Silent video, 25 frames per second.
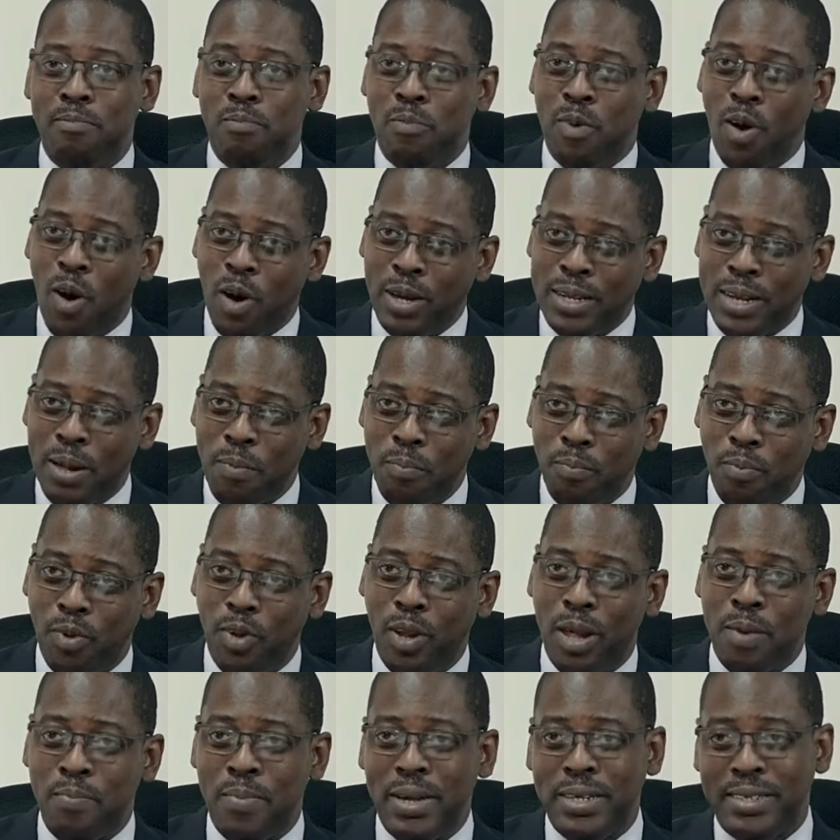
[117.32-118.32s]

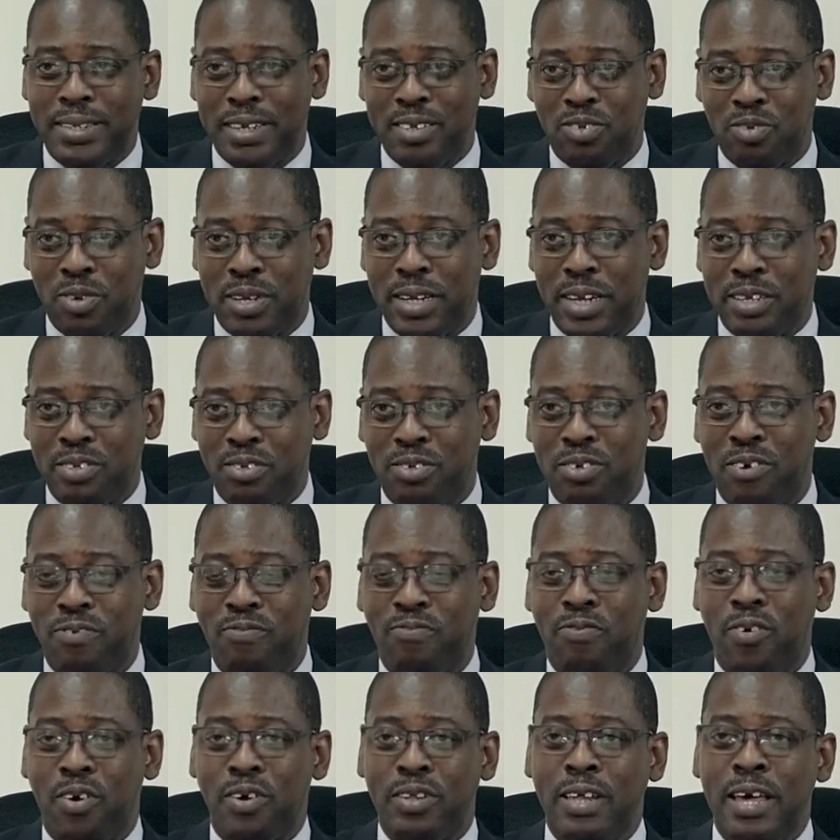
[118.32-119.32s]
unemployment and so on and so
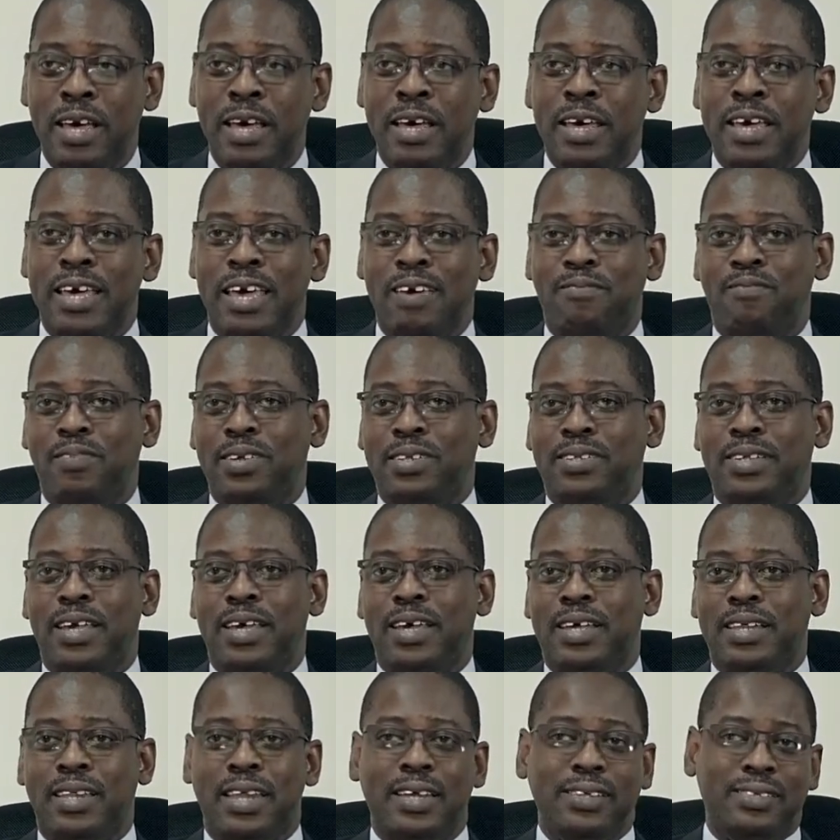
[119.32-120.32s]
forth. If you
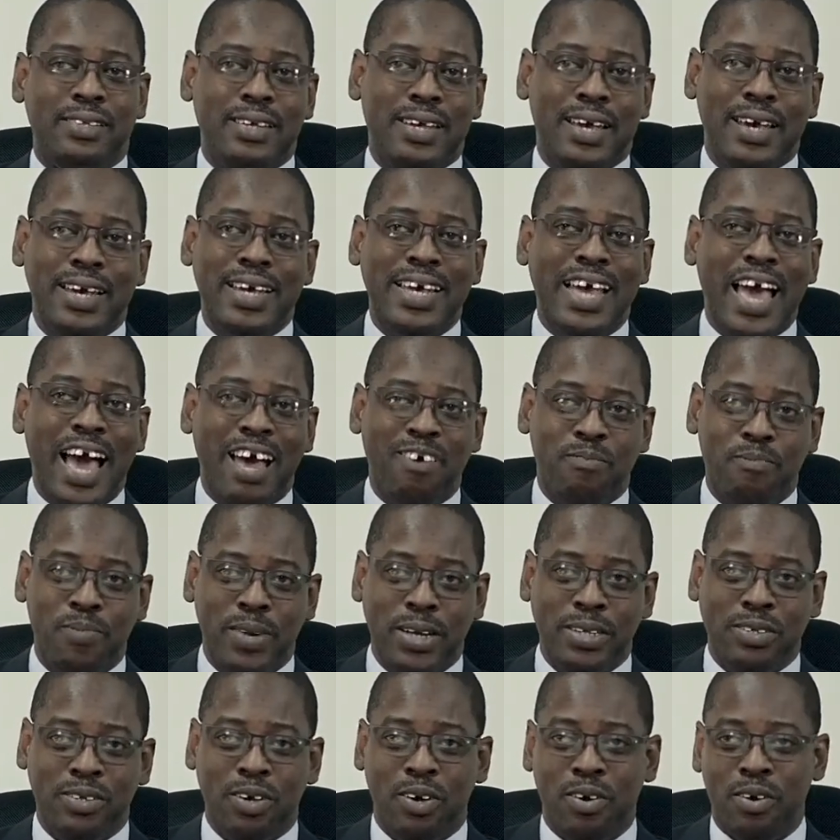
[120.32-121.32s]
take, let's say, a
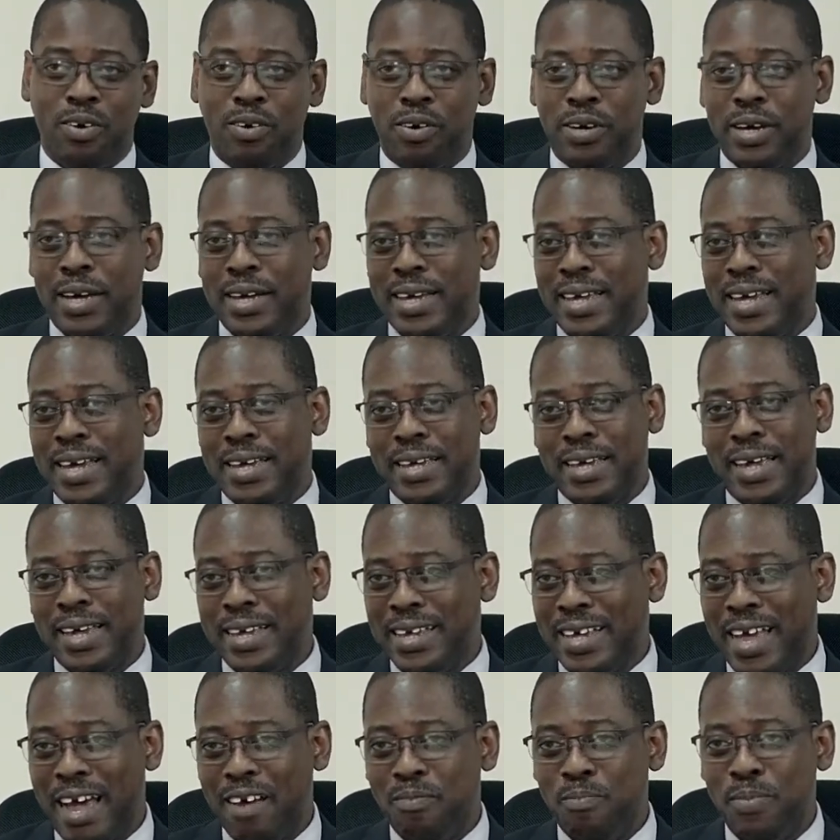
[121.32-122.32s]
government or a
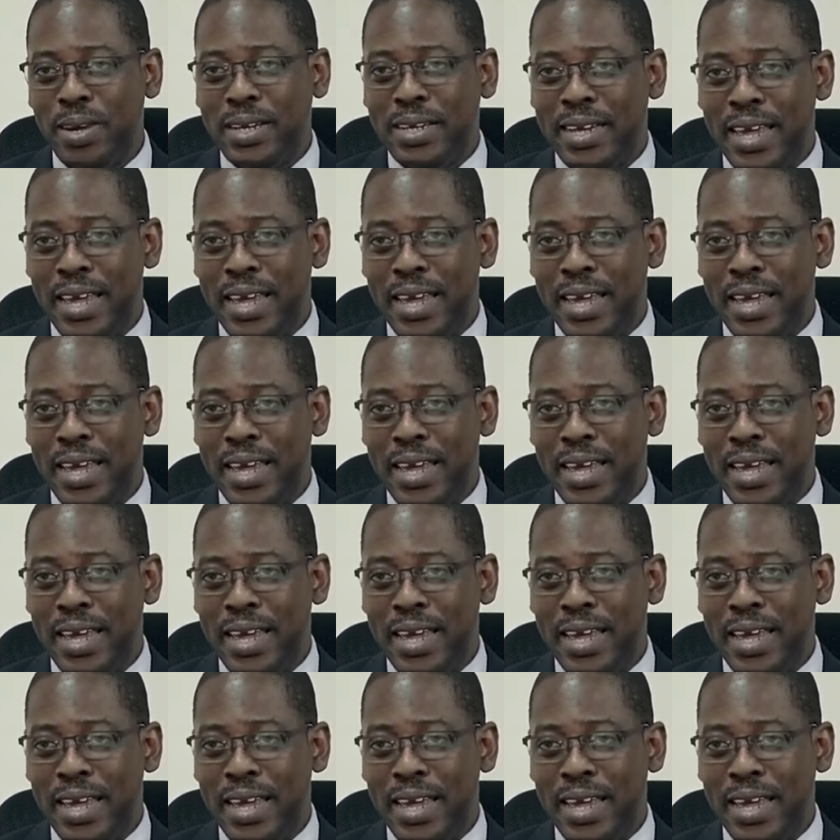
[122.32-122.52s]
government